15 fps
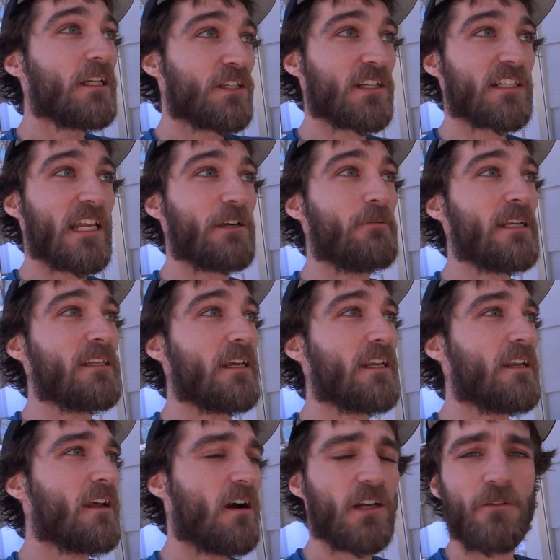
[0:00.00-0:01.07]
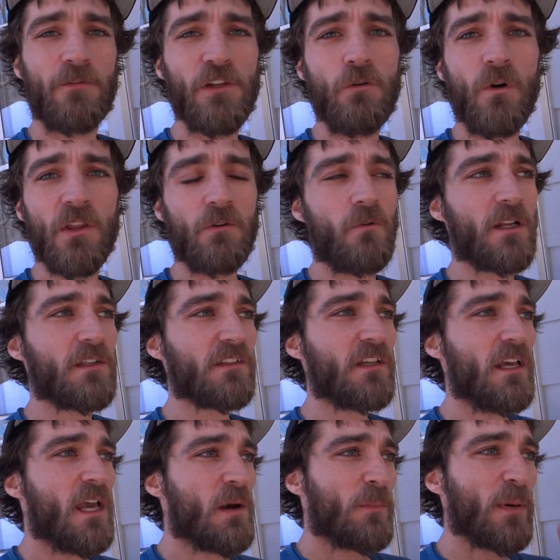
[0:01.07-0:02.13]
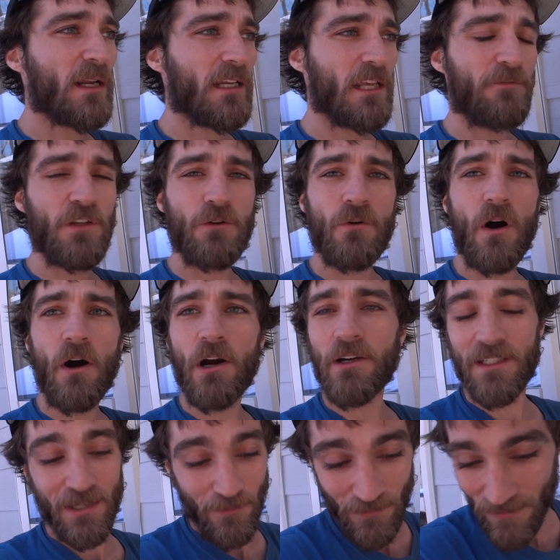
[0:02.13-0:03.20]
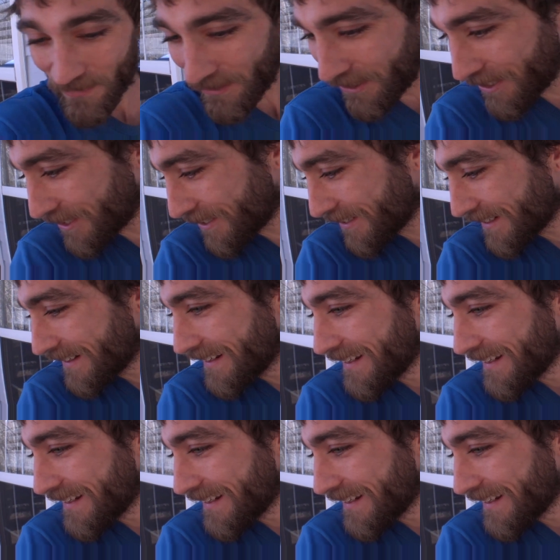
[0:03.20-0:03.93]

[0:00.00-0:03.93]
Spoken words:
just like we did on a few other ones. But if you aren't familiar